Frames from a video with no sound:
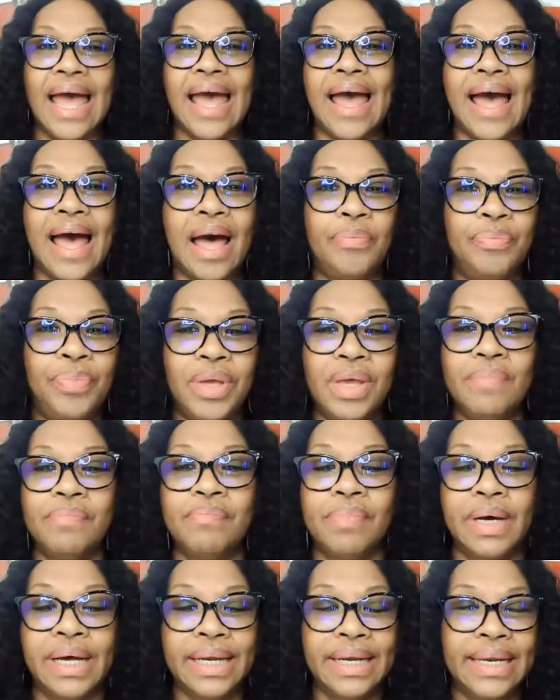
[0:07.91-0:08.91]
Happy
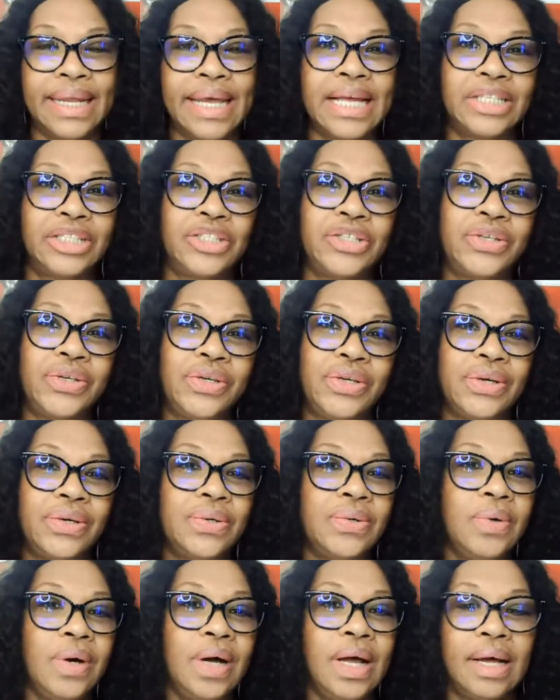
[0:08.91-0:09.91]
Monday to
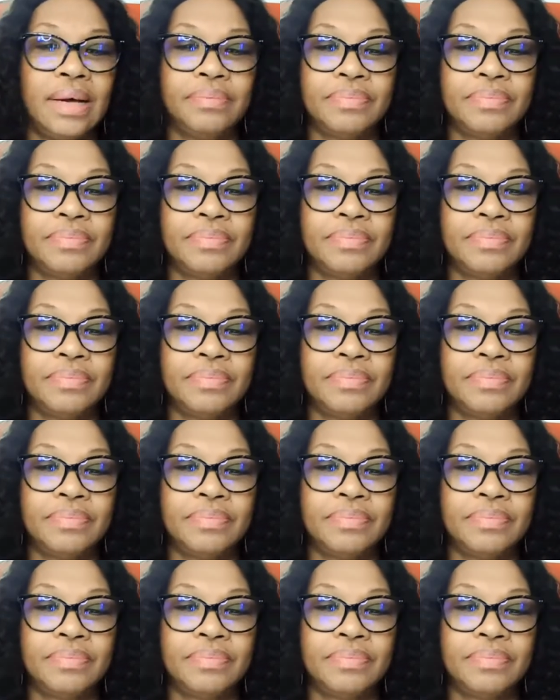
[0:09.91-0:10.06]
you.